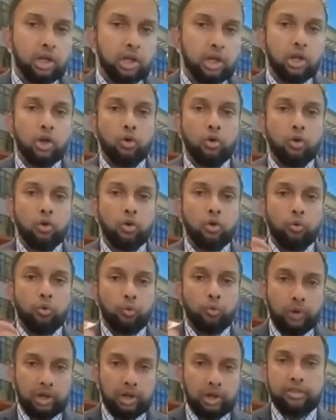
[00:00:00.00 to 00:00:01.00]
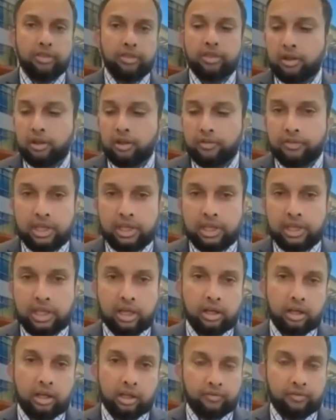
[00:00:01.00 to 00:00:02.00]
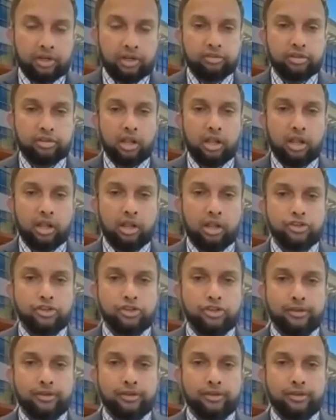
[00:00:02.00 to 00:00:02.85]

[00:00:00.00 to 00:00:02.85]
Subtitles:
with the liver histology.